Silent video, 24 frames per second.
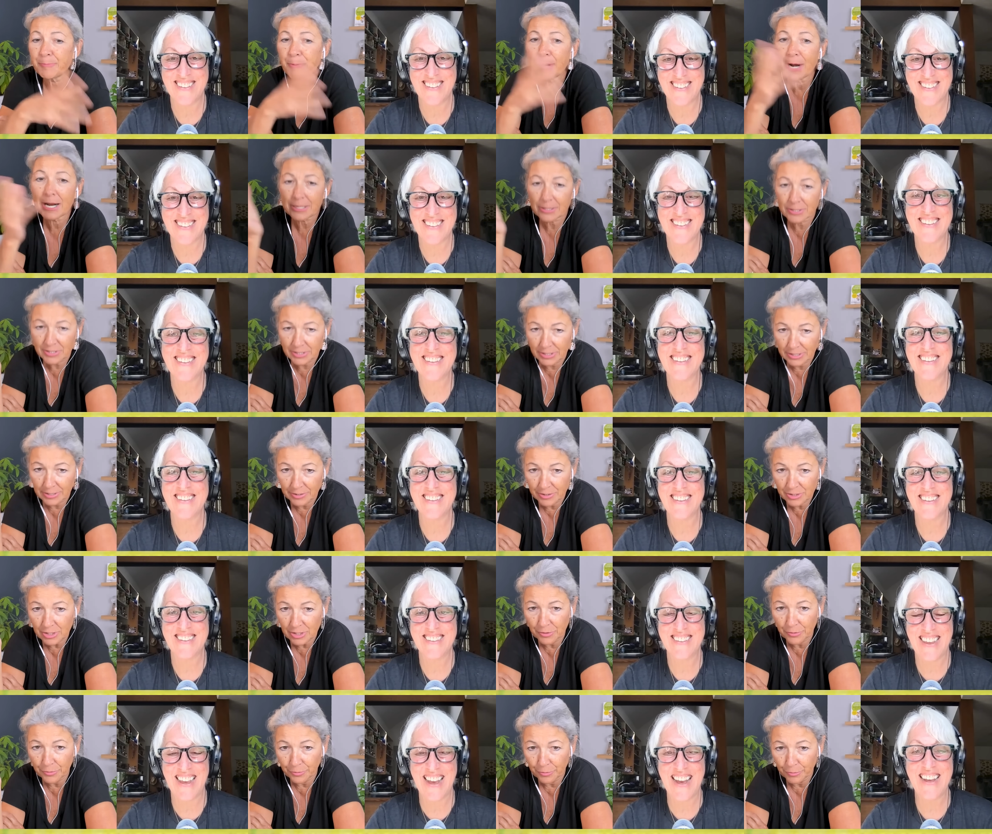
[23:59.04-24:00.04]
Speaker 1: practicing in
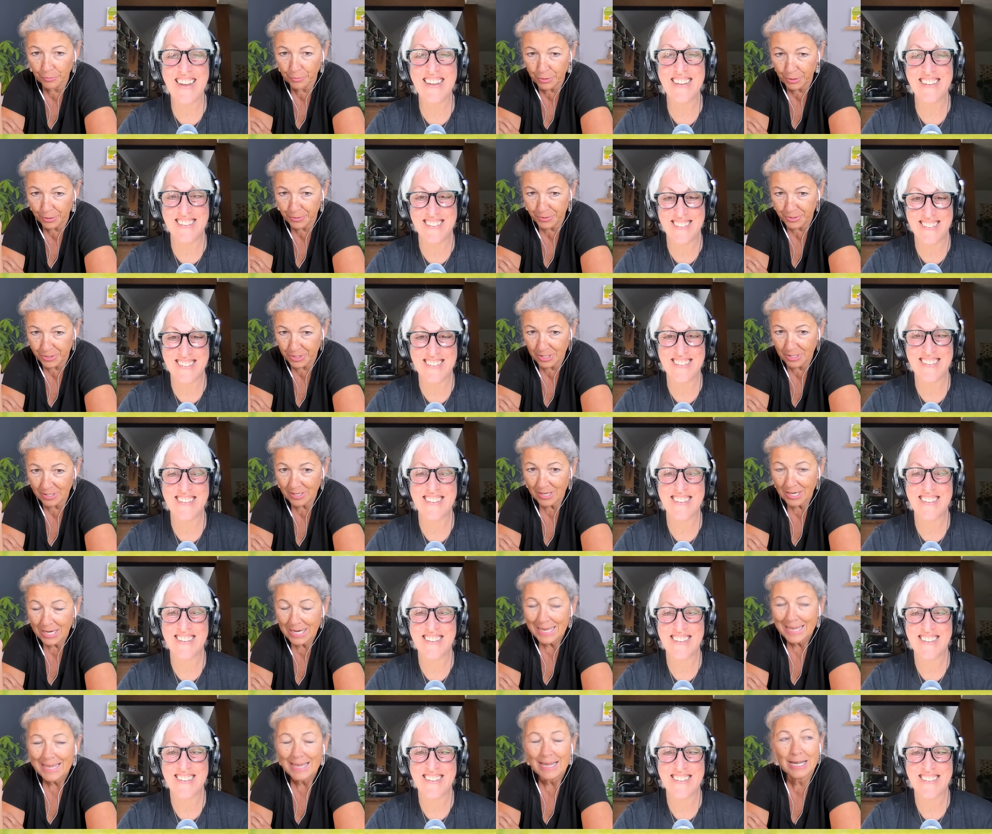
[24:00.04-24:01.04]
Southern yeah. New Jersey.
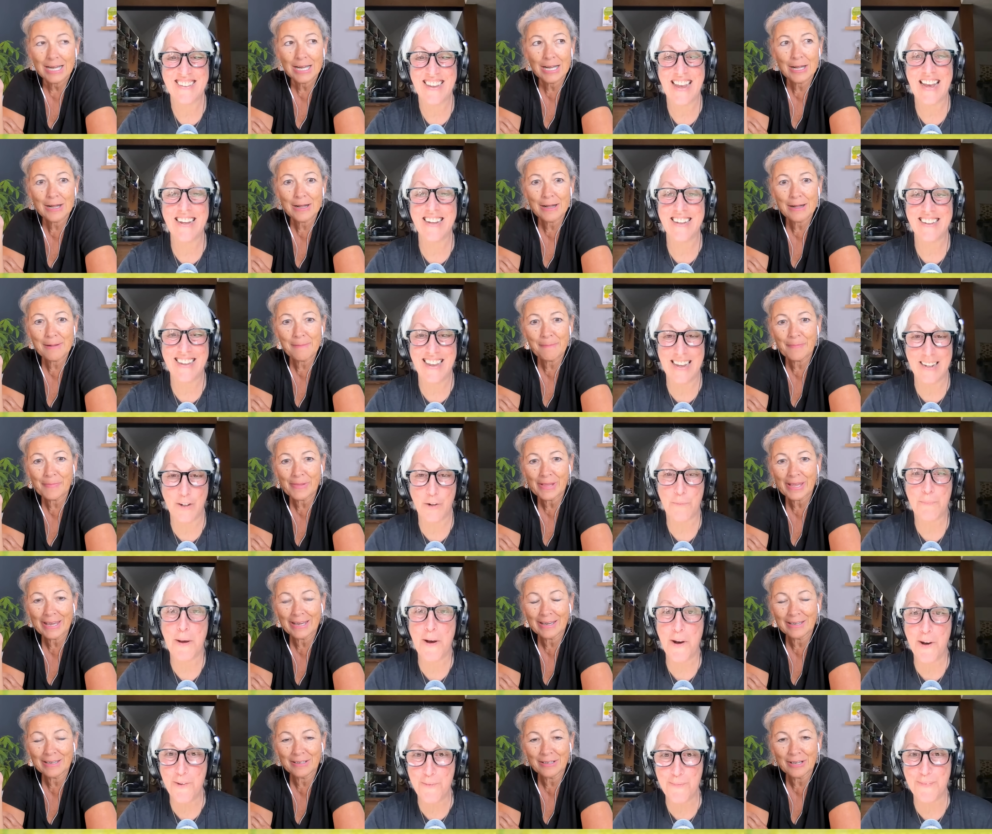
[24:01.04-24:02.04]
Um, Kend-
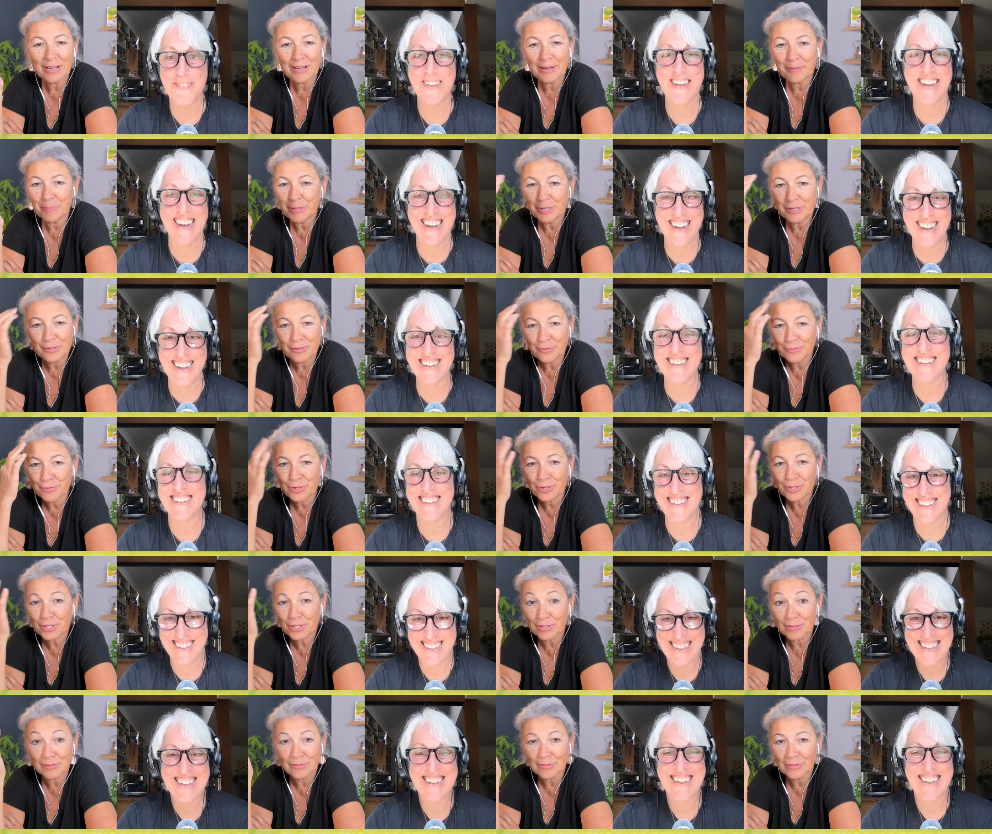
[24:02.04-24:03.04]
and I yeah. mean, you just
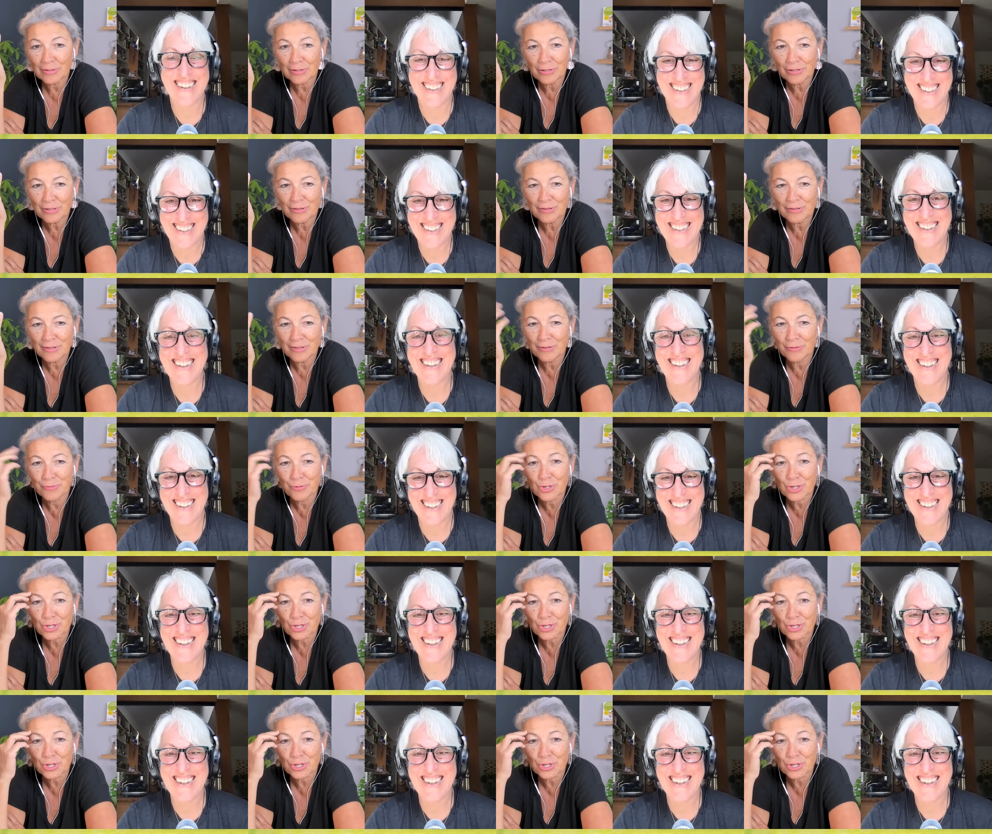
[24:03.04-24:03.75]
you